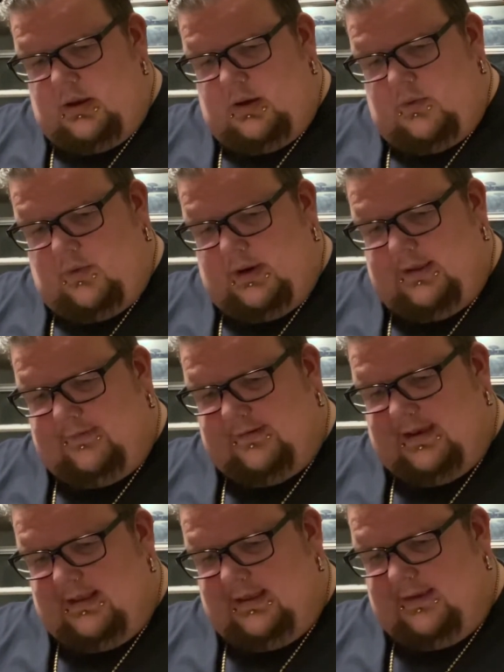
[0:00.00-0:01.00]
What is
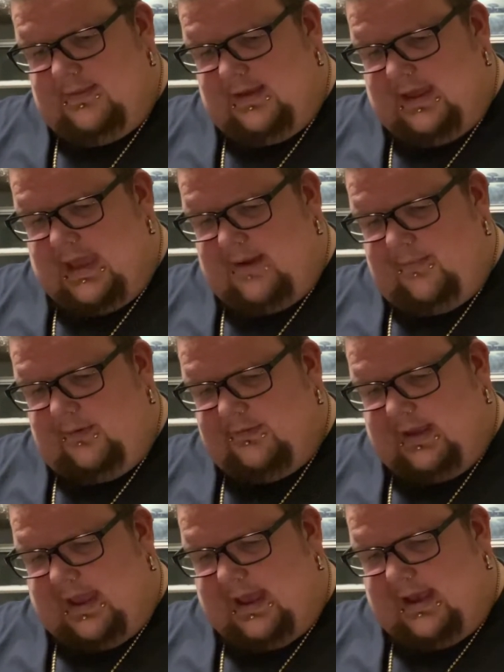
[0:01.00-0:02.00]
killing the gamers
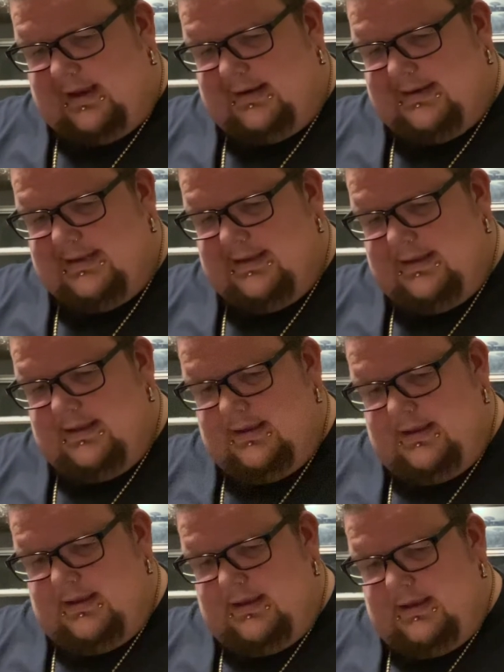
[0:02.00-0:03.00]
at
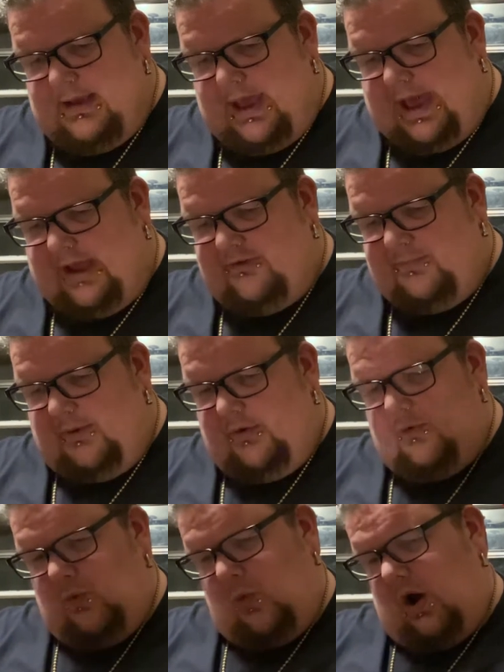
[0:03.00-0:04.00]

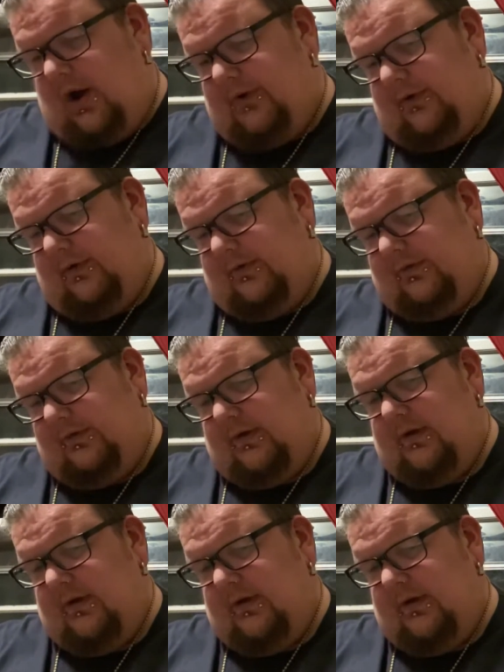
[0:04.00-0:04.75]
Ashburn Waters?